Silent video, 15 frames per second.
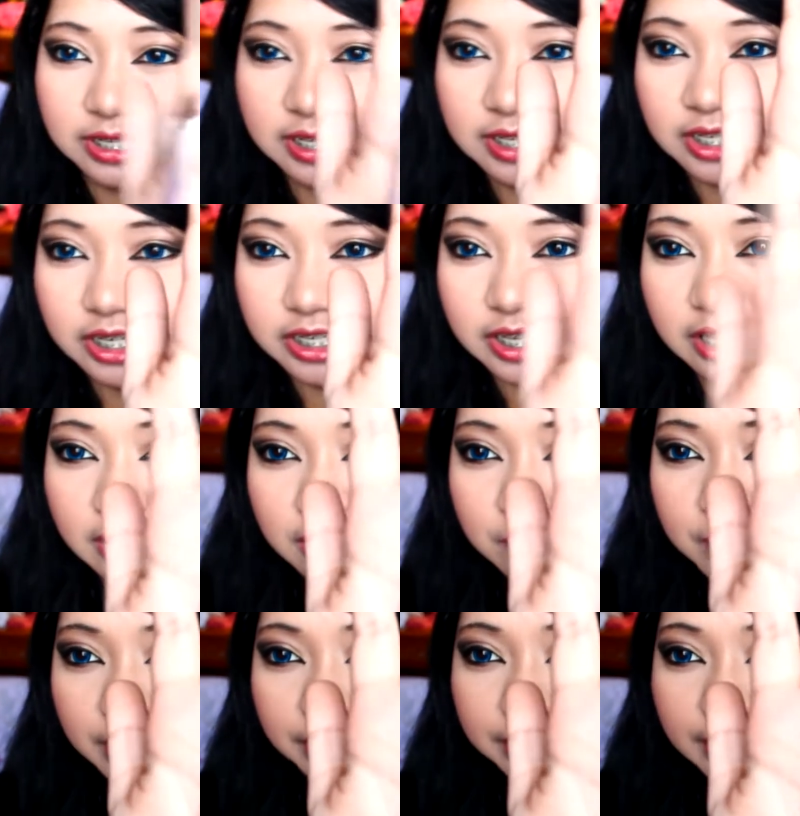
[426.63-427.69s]
this is just a little
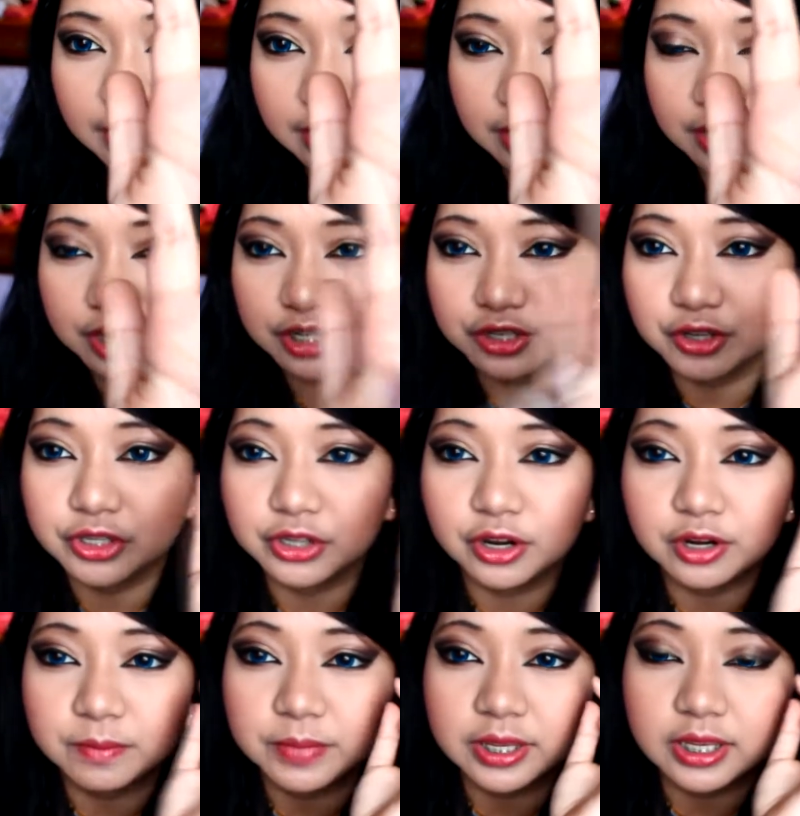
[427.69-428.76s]
bit thinner, so it's
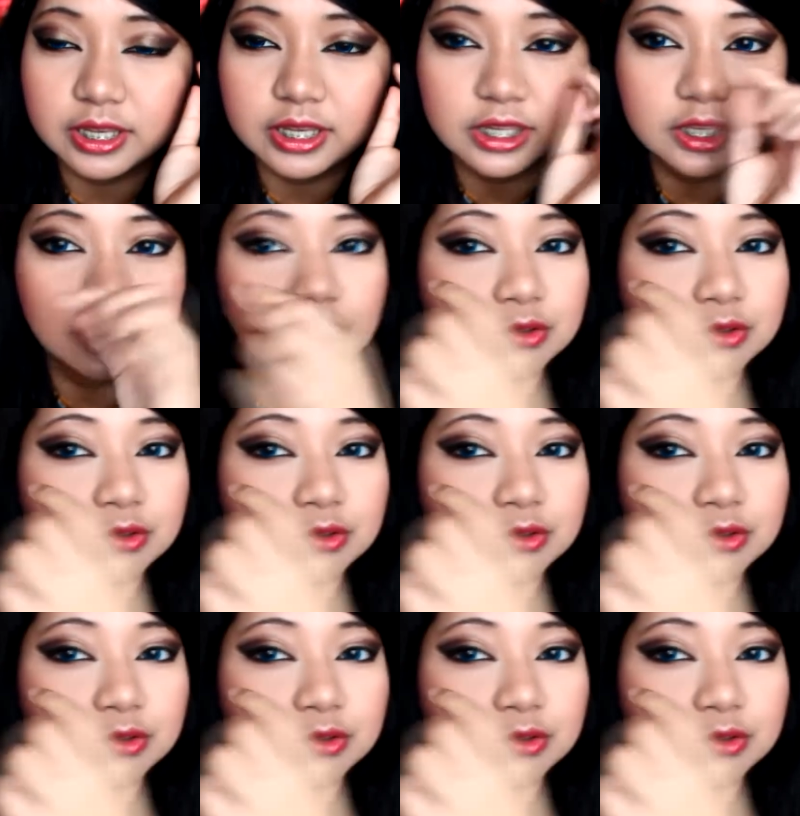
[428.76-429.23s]
going to be easy